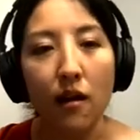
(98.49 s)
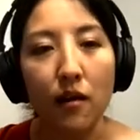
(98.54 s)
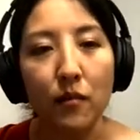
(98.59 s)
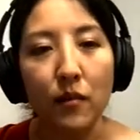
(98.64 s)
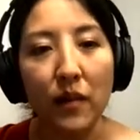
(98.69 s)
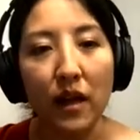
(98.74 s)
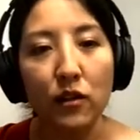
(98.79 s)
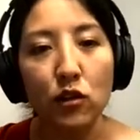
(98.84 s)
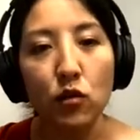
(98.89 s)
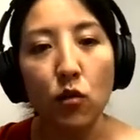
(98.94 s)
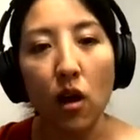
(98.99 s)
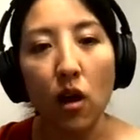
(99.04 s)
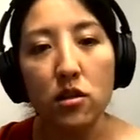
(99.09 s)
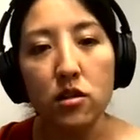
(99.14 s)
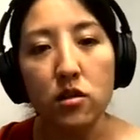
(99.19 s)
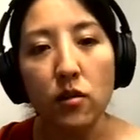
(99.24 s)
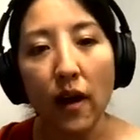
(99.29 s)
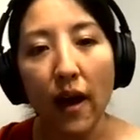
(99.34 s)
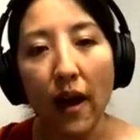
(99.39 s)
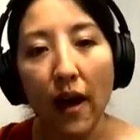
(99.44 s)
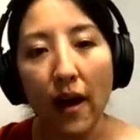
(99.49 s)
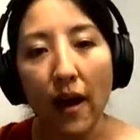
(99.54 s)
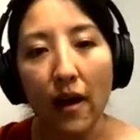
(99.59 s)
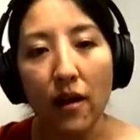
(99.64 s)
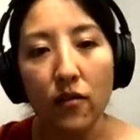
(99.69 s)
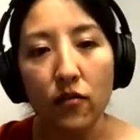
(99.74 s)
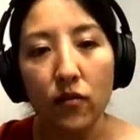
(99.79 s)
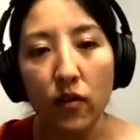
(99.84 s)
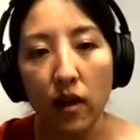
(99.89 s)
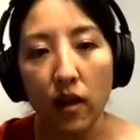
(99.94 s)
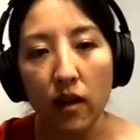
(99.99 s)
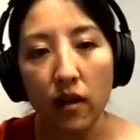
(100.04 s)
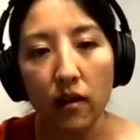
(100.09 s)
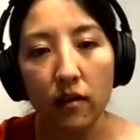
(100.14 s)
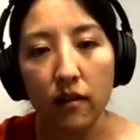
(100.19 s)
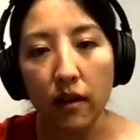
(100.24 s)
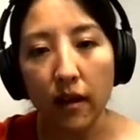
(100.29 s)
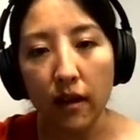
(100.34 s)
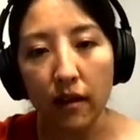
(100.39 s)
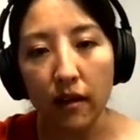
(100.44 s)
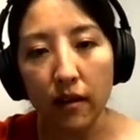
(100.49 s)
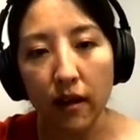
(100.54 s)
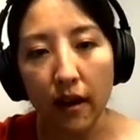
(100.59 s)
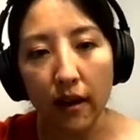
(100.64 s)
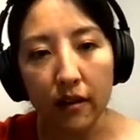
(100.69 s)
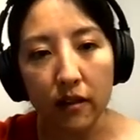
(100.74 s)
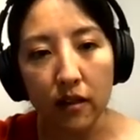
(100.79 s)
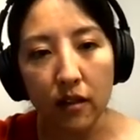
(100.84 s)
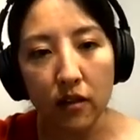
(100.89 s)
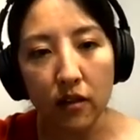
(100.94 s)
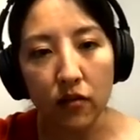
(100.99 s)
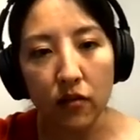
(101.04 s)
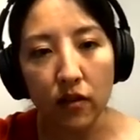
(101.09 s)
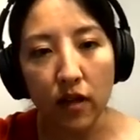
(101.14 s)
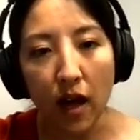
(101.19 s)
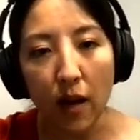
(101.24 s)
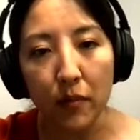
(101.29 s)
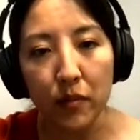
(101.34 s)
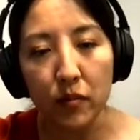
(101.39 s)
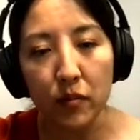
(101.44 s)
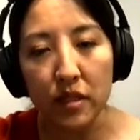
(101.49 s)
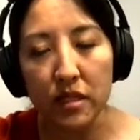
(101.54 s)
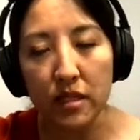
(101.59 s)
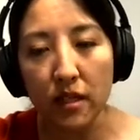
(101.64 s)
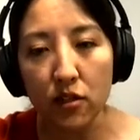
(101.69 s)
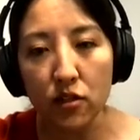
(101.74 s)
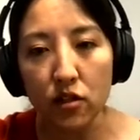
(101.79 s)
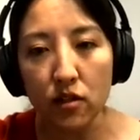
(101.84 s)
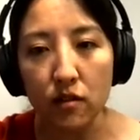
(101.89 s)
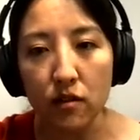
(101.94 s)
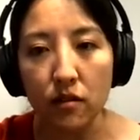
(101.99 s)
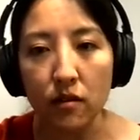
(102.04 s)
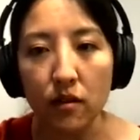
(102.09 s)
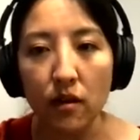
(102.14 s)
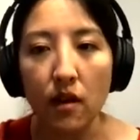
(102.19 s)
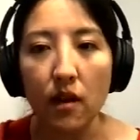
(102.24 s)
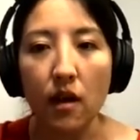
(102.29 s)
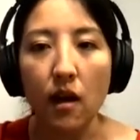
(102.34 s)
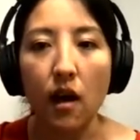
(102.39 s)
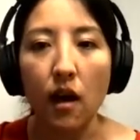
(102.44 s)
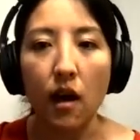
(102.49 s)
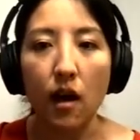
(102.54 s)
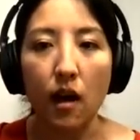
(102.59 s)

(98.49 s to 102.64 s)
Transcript: And you also have a kind of an optimization